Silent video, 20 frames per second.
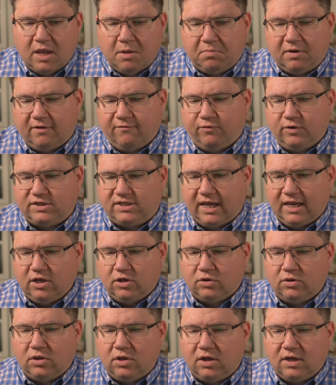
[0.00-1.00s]
But if we take a
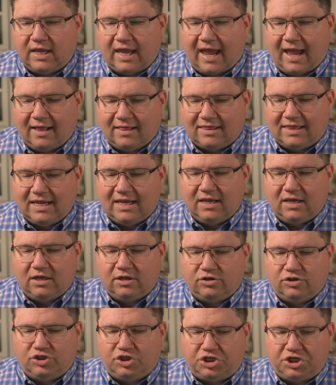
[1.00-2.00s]
look at the
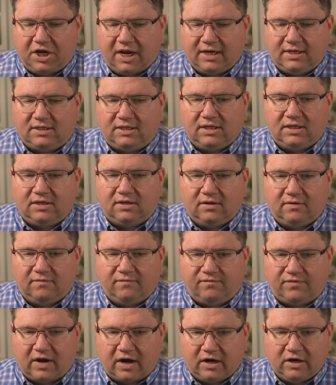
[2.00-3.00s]
injected
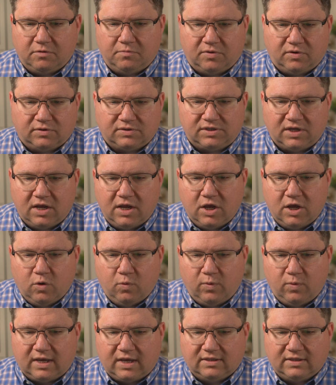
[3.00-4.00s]
variables,
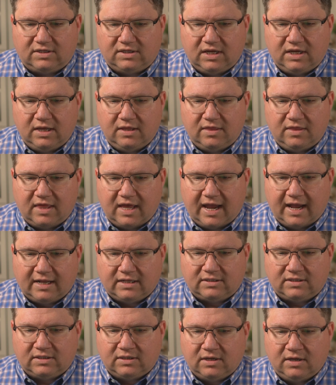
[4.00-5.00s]
we can see
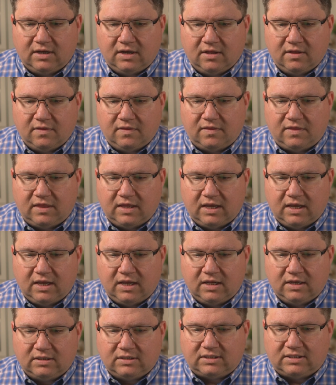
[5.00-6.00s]
that
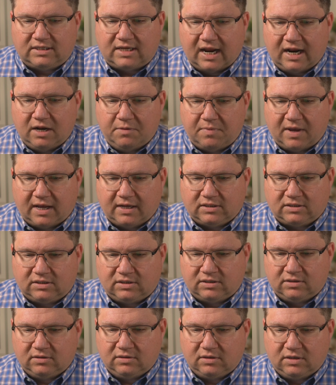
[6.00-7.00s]
the
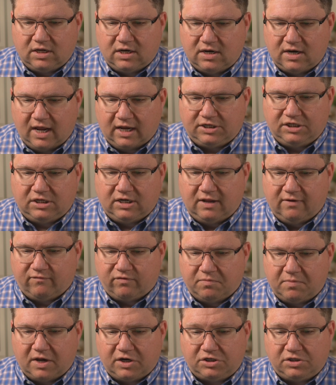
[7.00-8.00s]
database connection
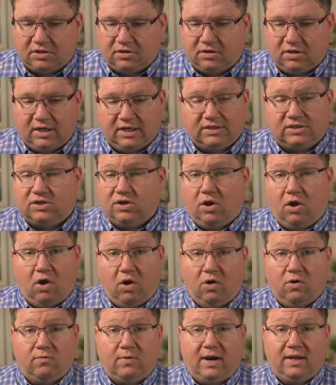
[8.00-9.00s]
information is
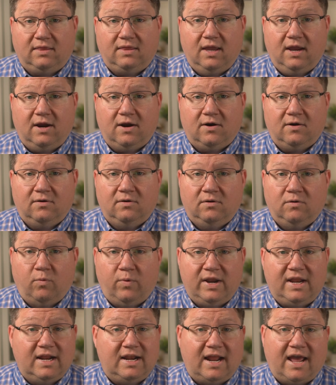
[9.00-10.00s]
all right there.
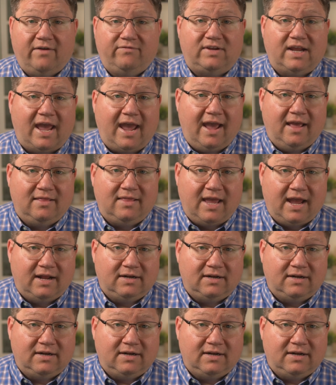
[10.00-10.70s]
We didn't have to add that.